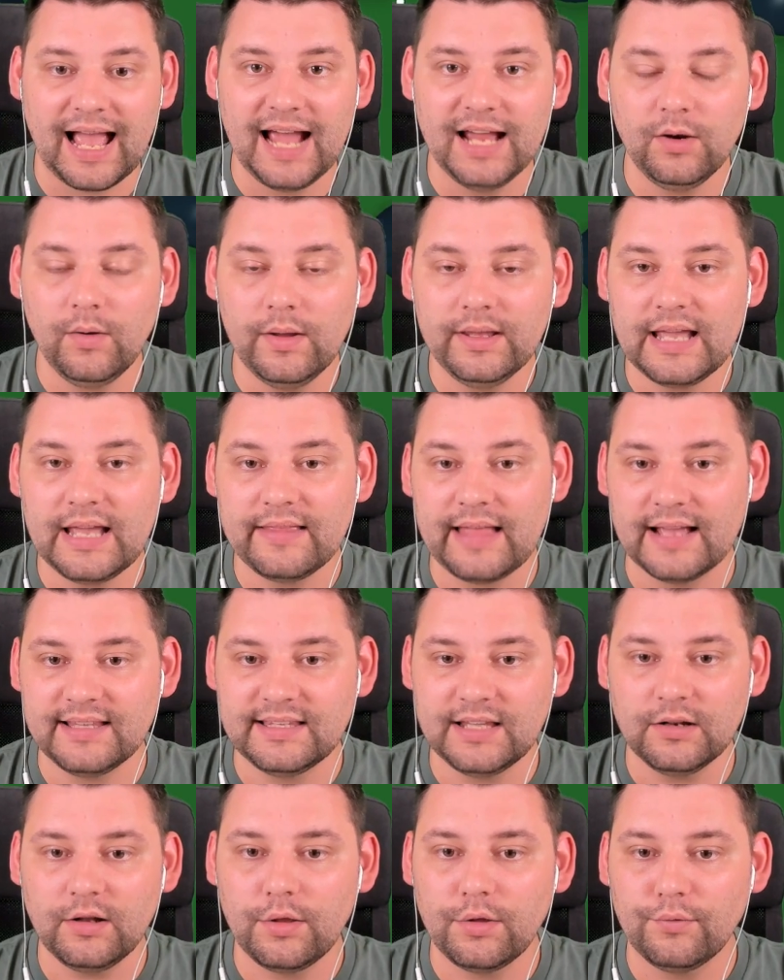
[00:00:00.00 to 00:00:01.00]
How do I get that?
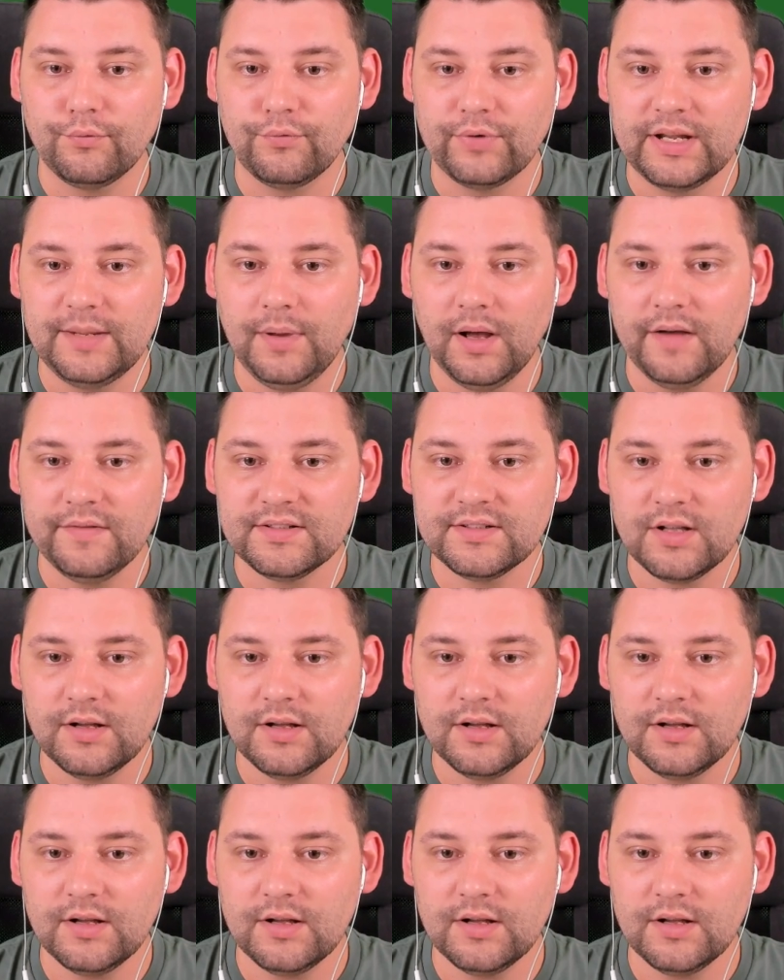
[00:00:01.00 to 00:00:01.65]
Is that like the rebirth